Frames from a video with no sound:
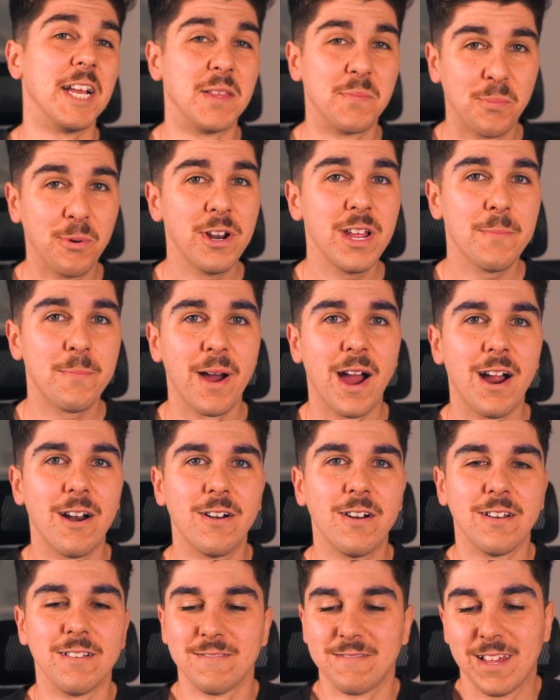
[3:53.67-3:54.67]
it's pretty
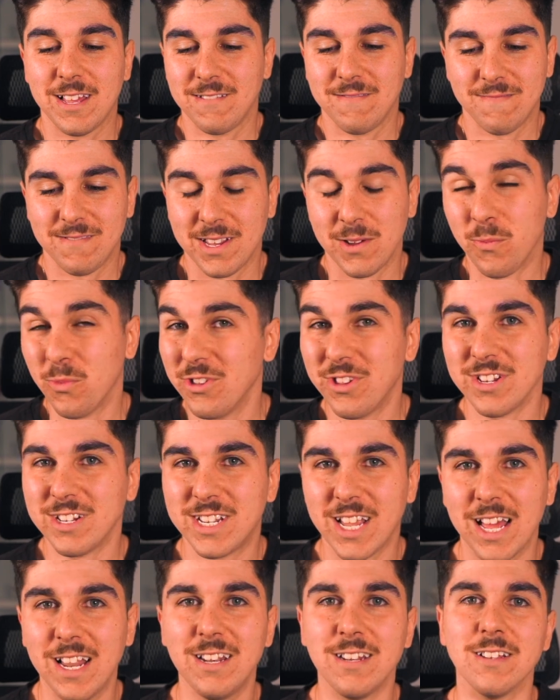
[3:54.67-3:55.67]
apparent that it was
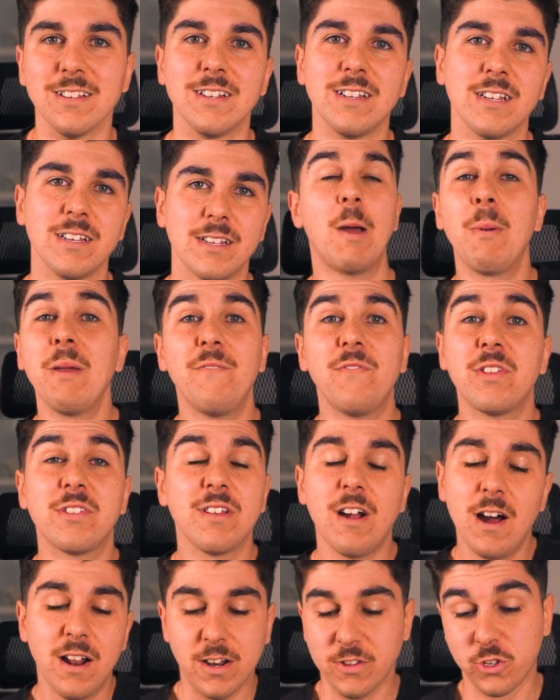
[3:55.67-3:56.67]
intended. I mean, for
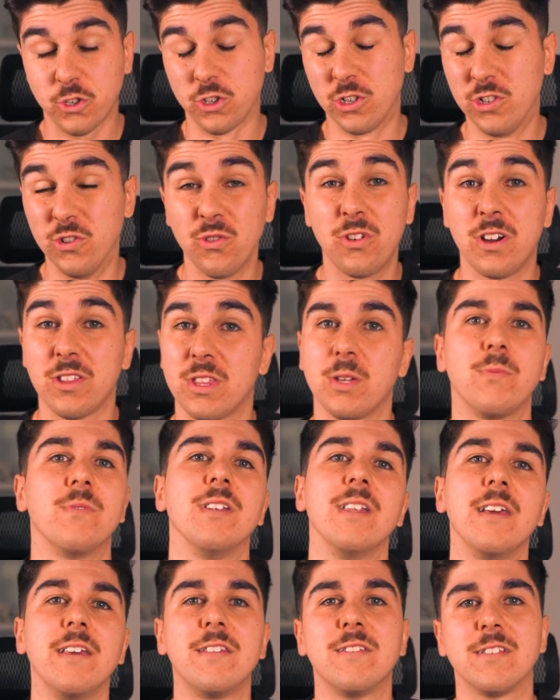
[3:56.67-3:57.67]
starters, look at the
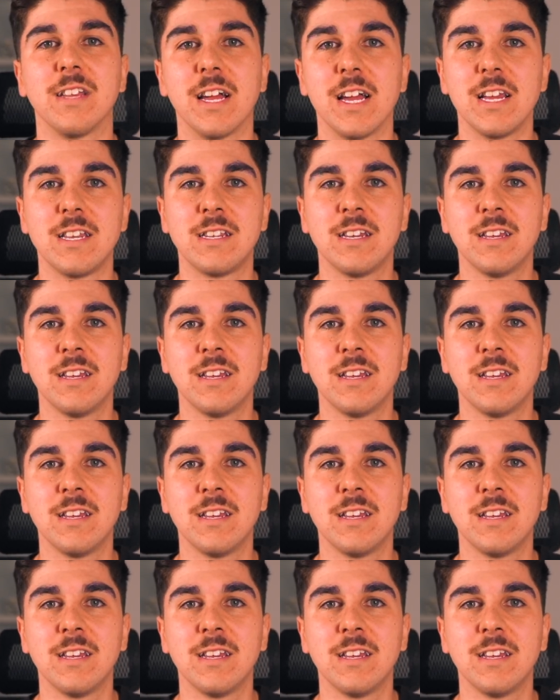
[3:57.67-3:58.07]
release date.